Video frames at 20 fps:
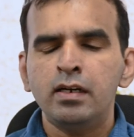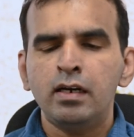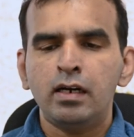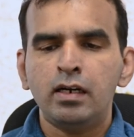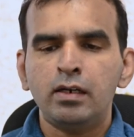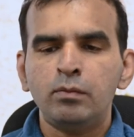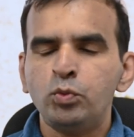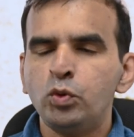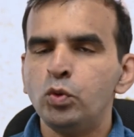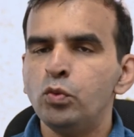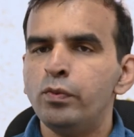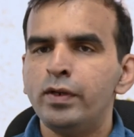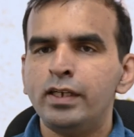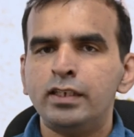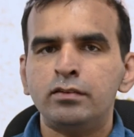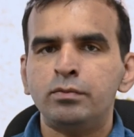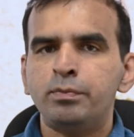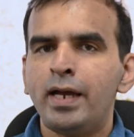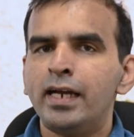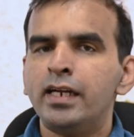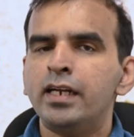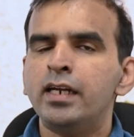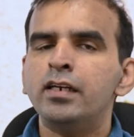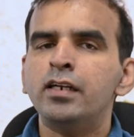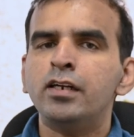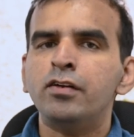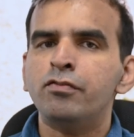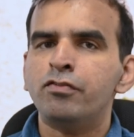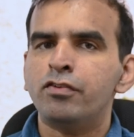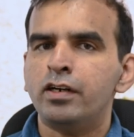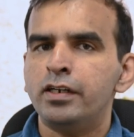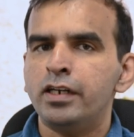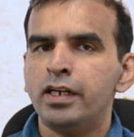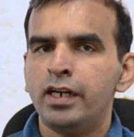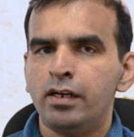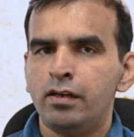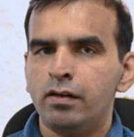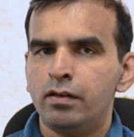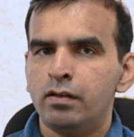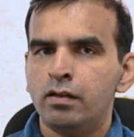uh, two ways, back-end and
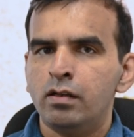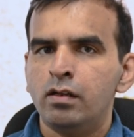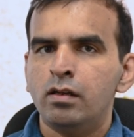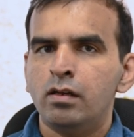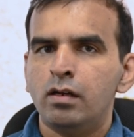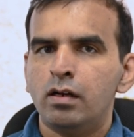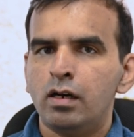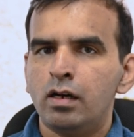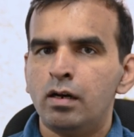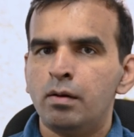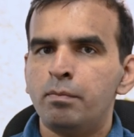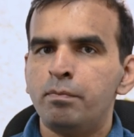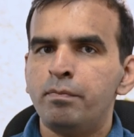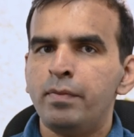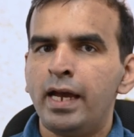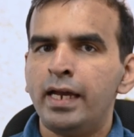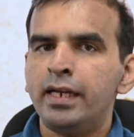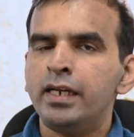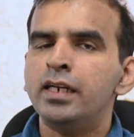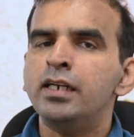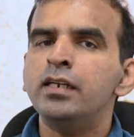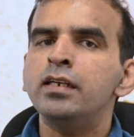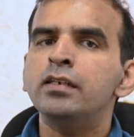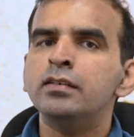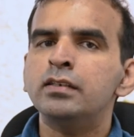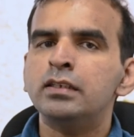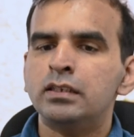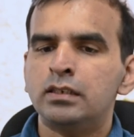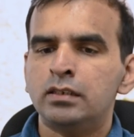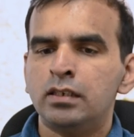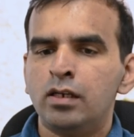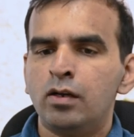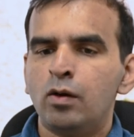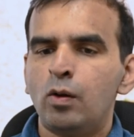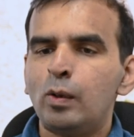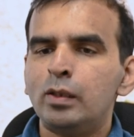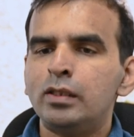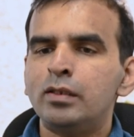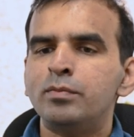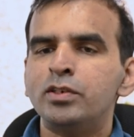front-end. Uh, back-end is
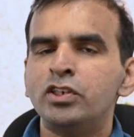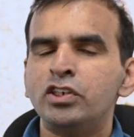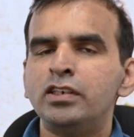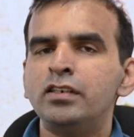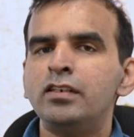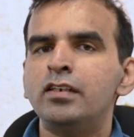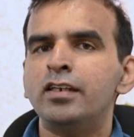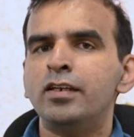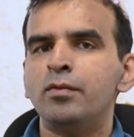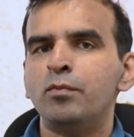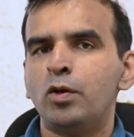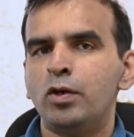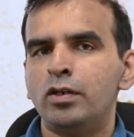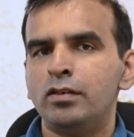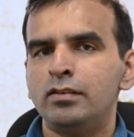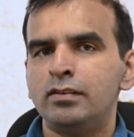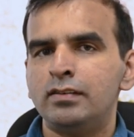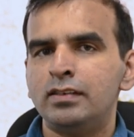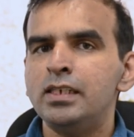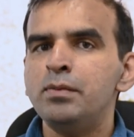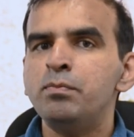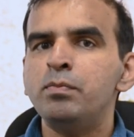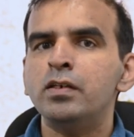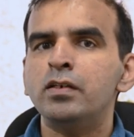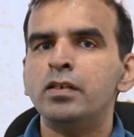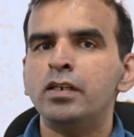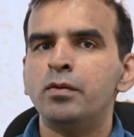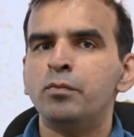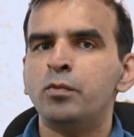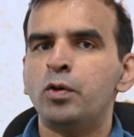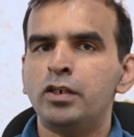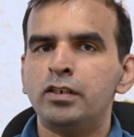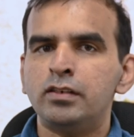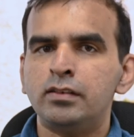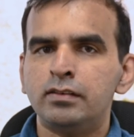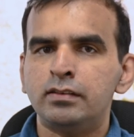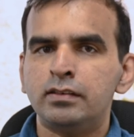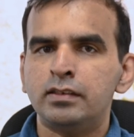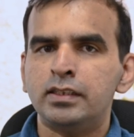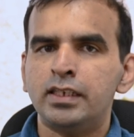all the machine learning models, deep learning
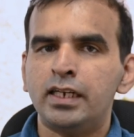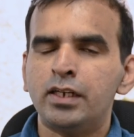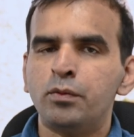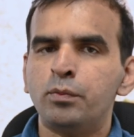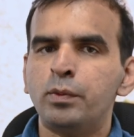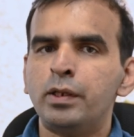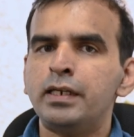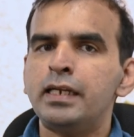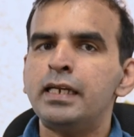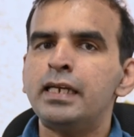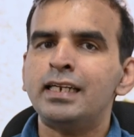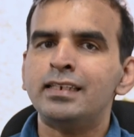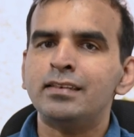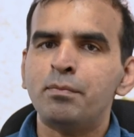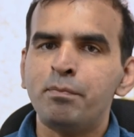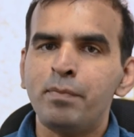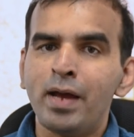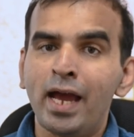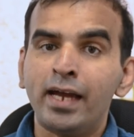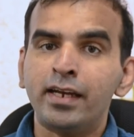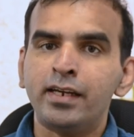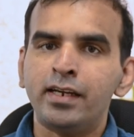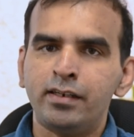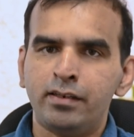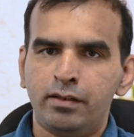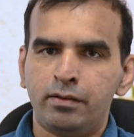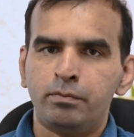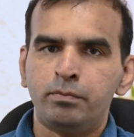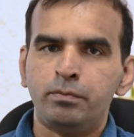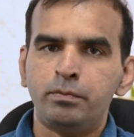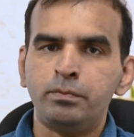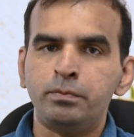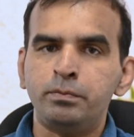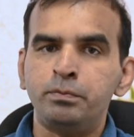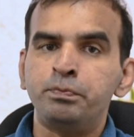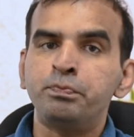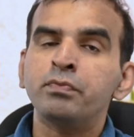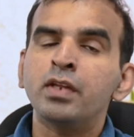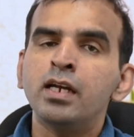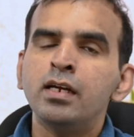models that are working at the back-end.
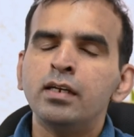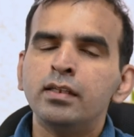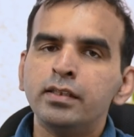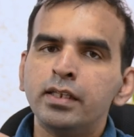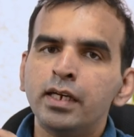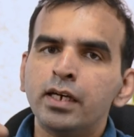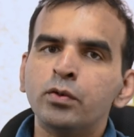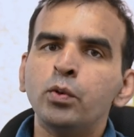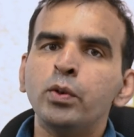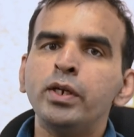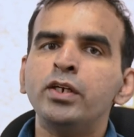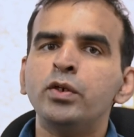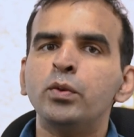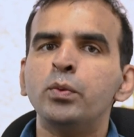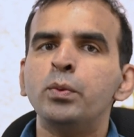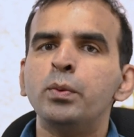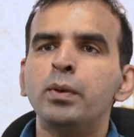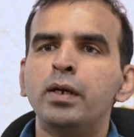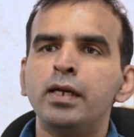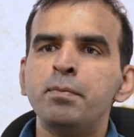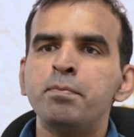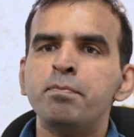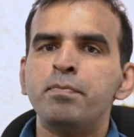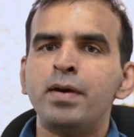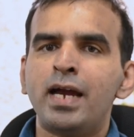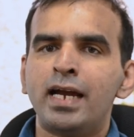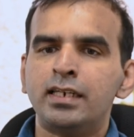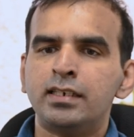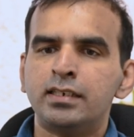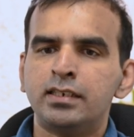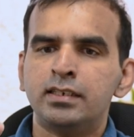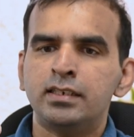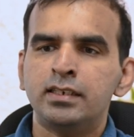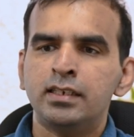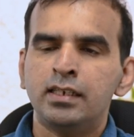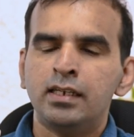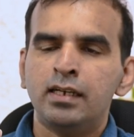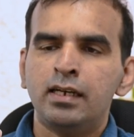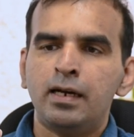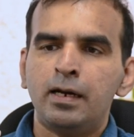They are going to impact
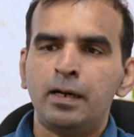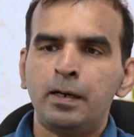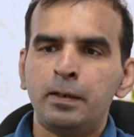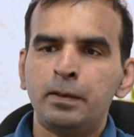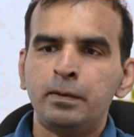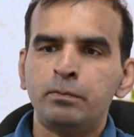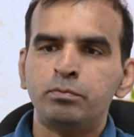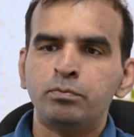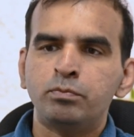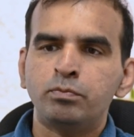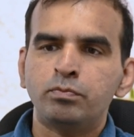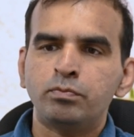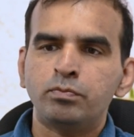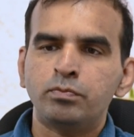uh,